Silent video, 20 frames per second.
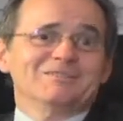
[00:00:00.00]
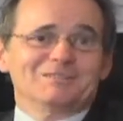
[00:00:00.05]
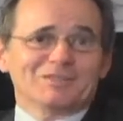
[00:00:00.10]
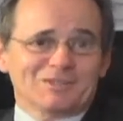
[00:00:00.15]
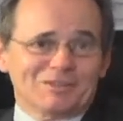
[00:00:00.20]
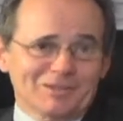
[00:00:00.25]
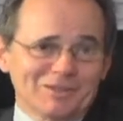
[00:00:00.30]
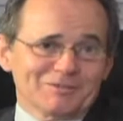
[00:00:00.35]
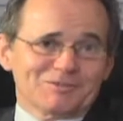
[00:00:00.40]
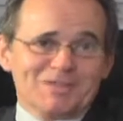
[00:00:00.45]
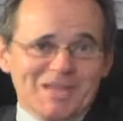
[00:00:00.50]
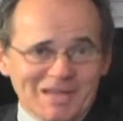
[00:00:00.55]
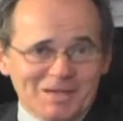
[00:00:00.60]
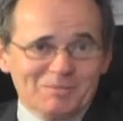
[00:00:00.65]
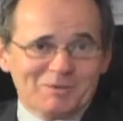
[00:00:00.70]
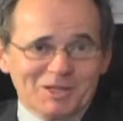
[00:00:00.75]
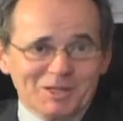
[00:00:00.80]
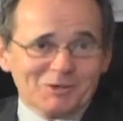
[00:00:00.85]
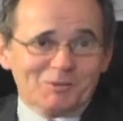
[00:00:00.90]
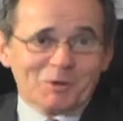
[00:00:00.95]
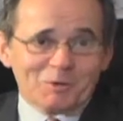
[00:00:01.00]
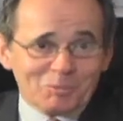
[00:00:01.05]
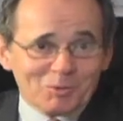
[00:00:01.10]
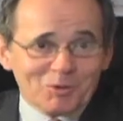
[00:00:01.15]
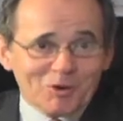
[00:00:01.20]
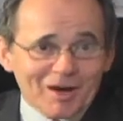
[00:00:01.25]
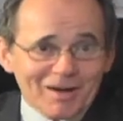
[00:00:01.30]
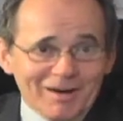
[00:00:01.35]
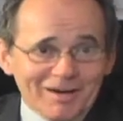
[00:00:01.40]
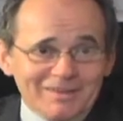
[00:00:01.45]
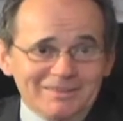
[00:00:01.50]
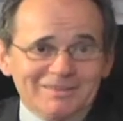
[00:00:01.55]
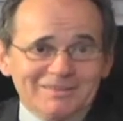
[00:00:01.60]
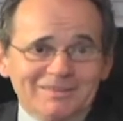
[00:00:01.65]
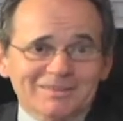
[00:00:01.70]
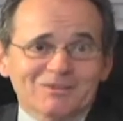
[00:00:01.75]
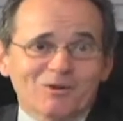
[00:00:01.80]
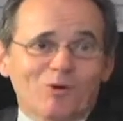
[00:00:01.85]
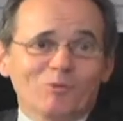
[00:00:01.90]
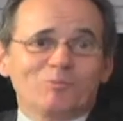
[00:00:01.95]
you got to tame it into a product
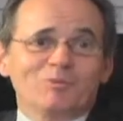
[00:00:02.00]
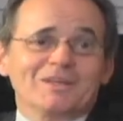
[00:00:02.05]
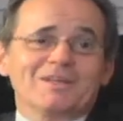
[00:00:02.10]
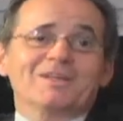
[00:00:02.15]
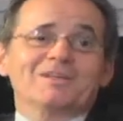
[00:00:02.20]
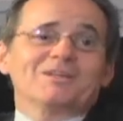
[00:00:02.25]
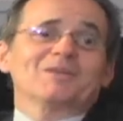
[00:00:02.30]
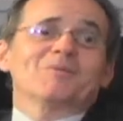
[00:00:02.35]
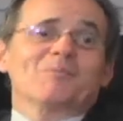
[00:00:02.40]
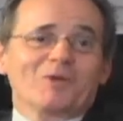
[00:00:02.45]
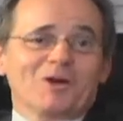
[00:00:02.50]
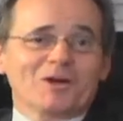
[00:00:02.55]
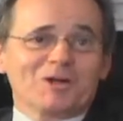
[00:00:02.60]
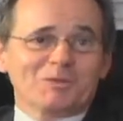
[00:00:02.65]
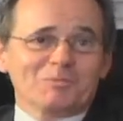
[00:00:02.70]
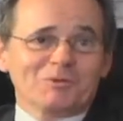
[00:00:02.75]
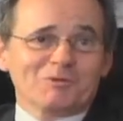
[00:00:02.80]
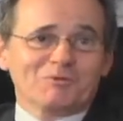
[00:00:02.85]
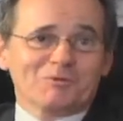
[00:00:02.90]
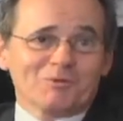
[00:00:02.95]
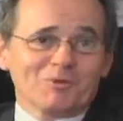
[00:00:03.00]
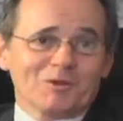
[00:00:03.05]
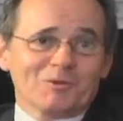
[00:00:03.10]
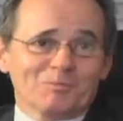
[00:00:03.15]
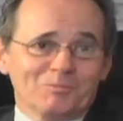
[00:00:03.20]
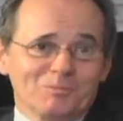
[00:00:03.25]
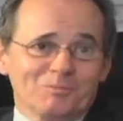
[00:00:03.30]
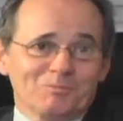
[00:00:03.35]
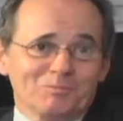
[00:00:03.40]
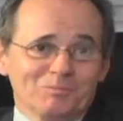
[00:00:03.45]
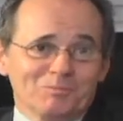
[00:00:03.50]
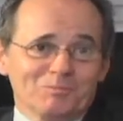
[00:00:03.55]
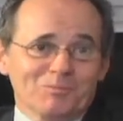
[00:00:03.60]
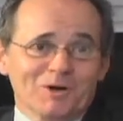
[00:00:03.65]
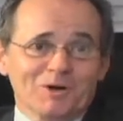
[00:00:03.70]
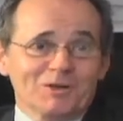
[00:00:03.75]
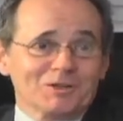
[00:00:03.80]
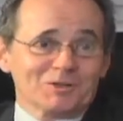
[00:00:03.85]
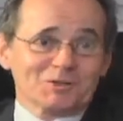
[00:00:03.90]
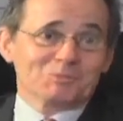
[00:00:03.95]
and hope you get to the market before the
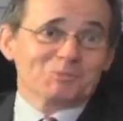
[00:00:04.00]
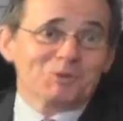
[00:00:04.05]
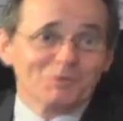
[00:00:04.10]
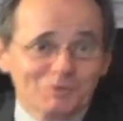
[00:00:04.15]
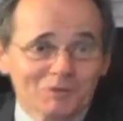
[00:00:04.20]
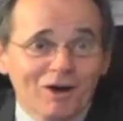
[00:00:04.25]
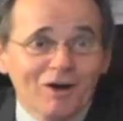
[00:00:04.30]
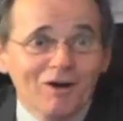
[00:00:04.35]
market's moved